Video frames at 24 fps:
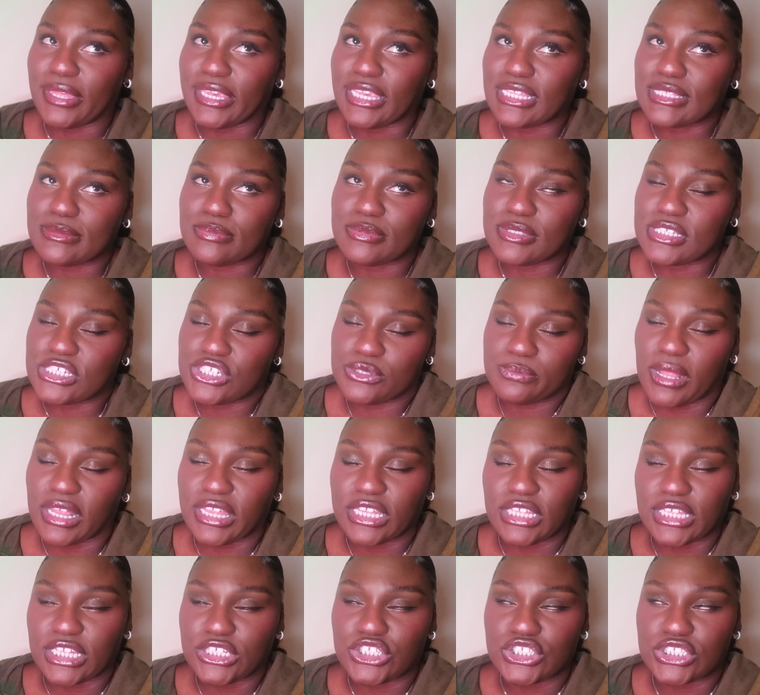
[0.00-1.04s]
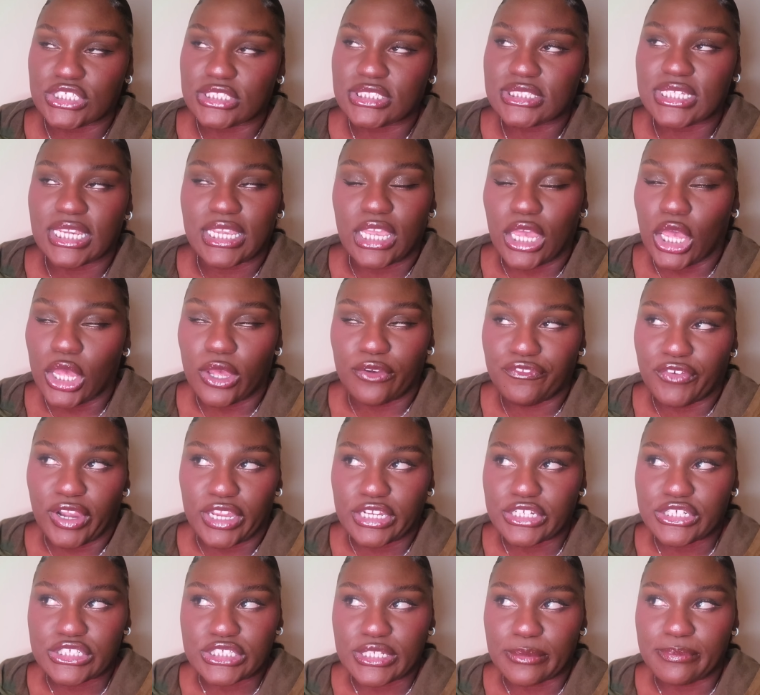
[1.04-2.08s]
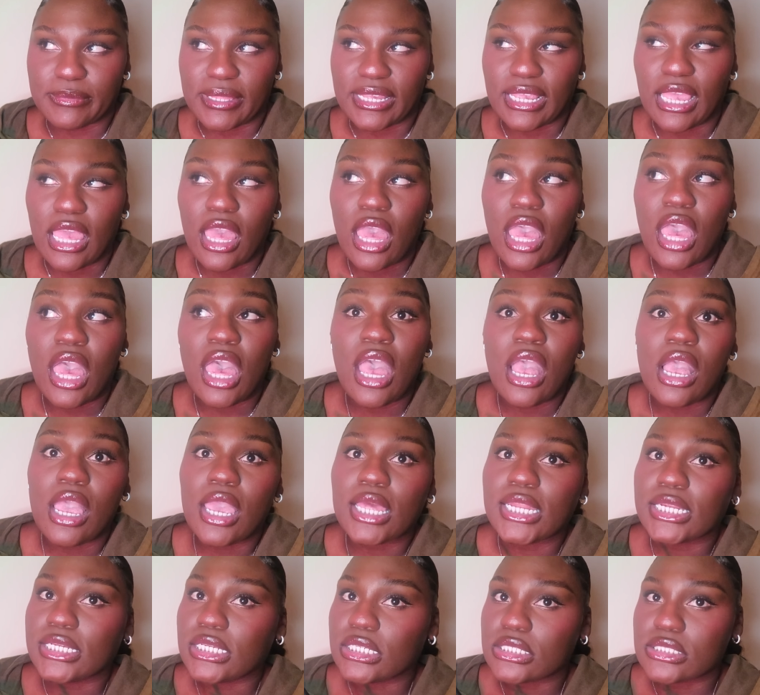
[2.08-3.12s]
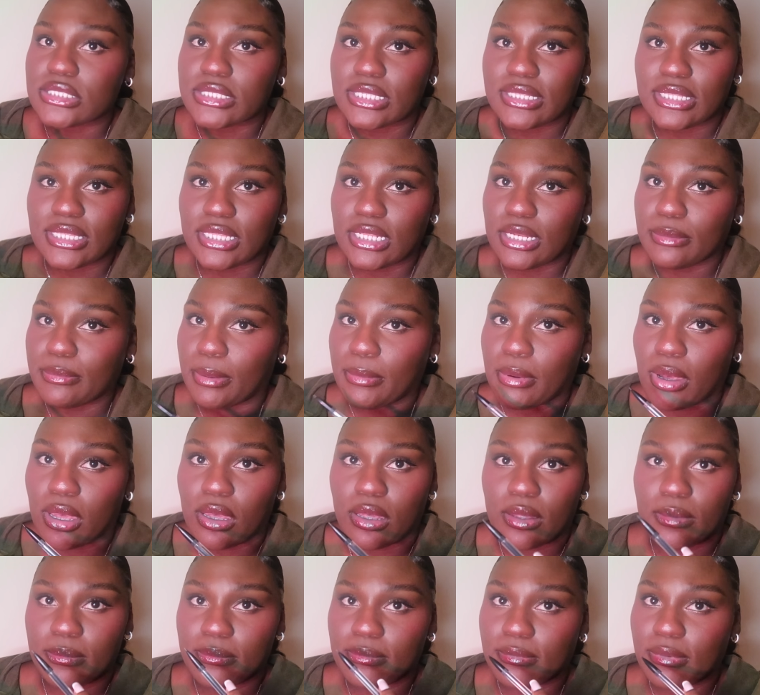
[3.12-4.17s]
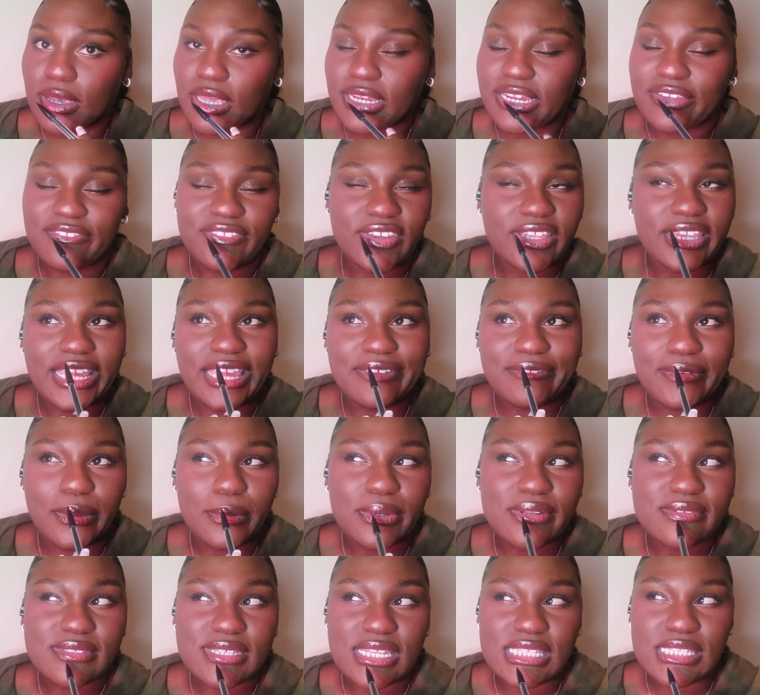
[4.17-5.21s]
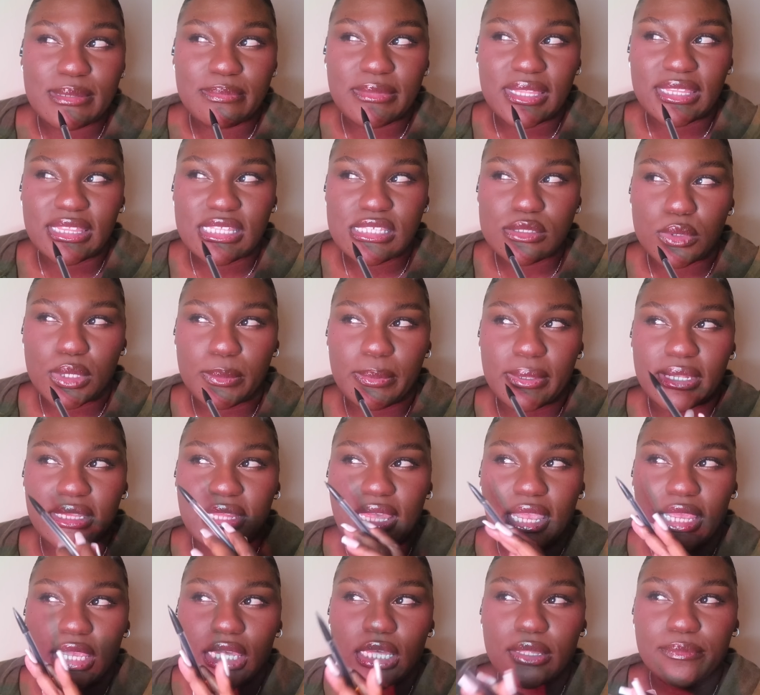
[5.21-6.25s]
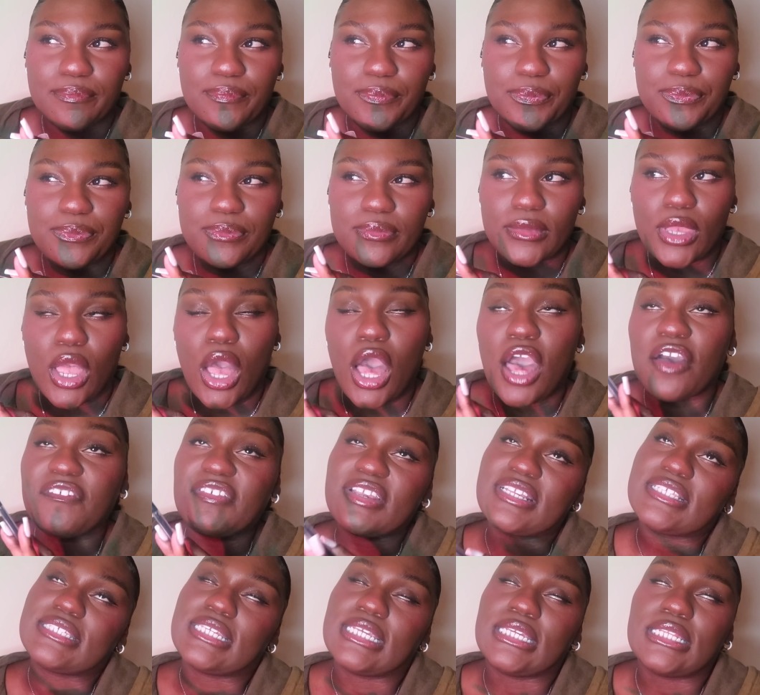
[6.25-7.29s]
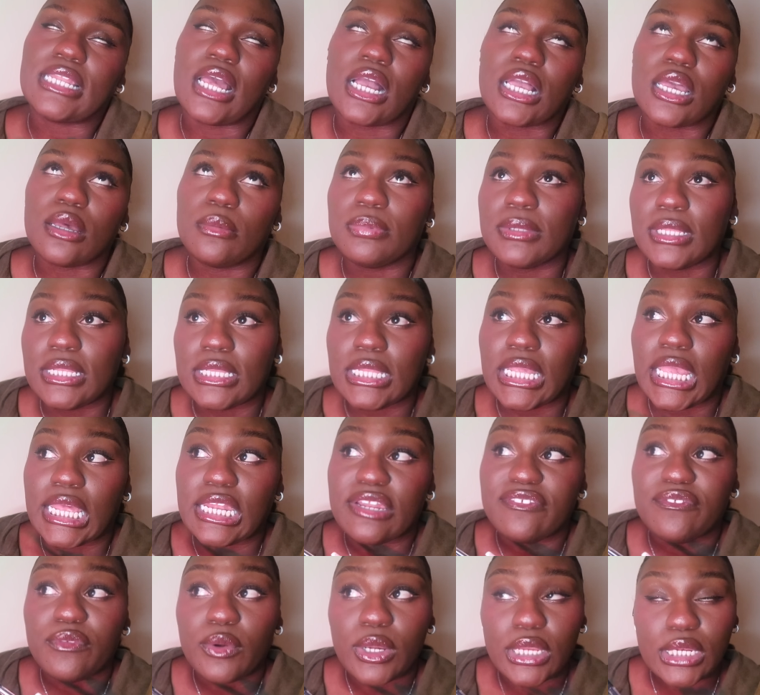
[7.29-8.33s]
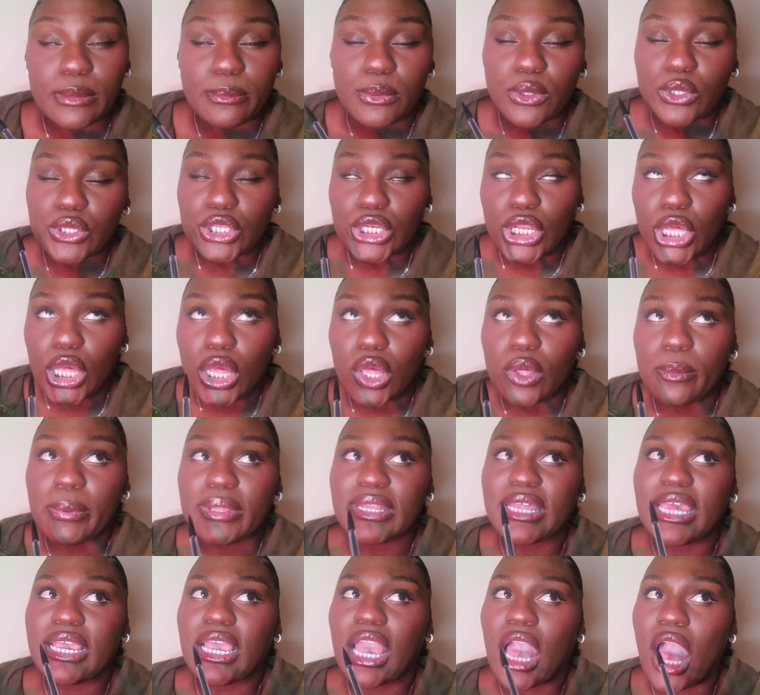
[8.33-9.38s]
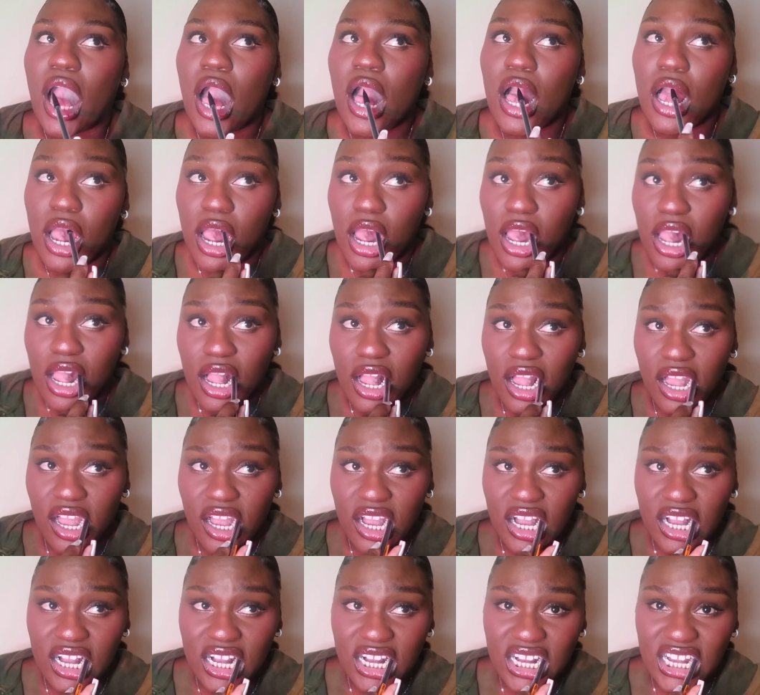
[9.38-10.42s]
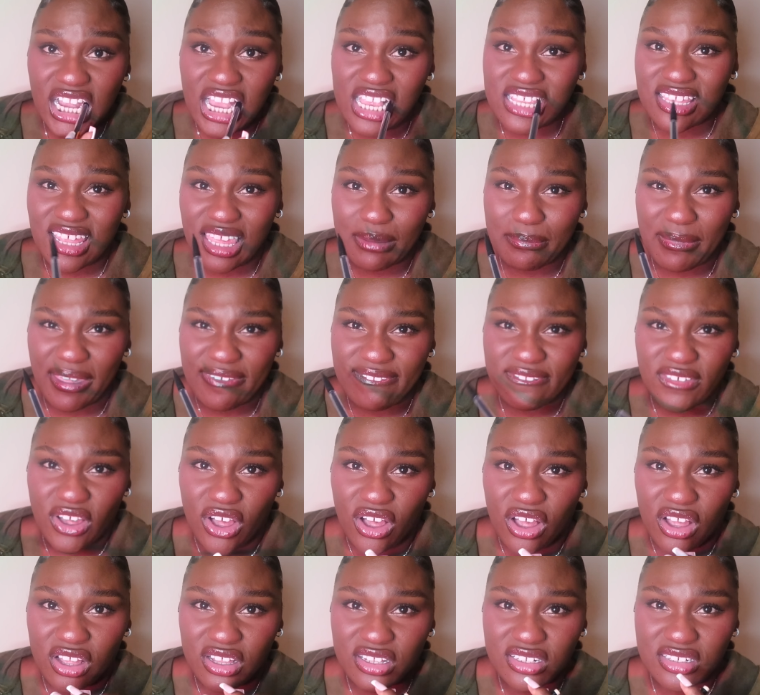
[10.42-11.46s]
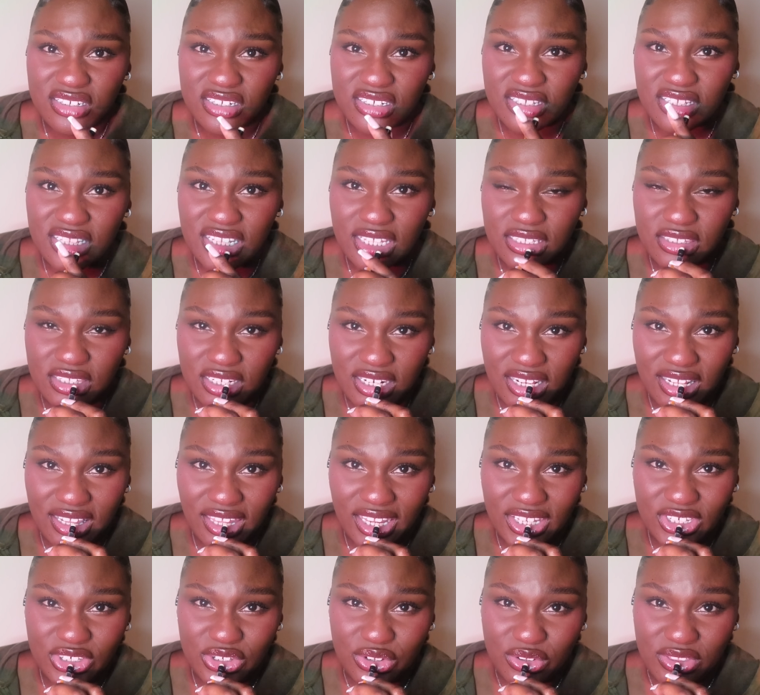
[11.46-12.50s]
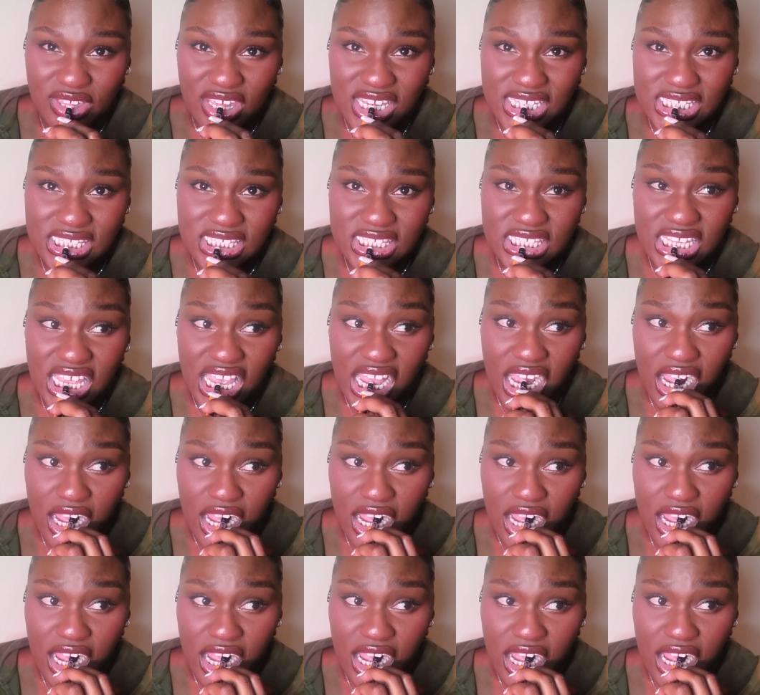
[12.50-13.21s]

like, it's probably, like, just, like, a friend or something, and I didn't say anything to my mom, and I feel like if I would have said something, this would have been, like, obviously not completely unavoidable, you know, but, like, is it, like, my fault? Like, did I, like, do this?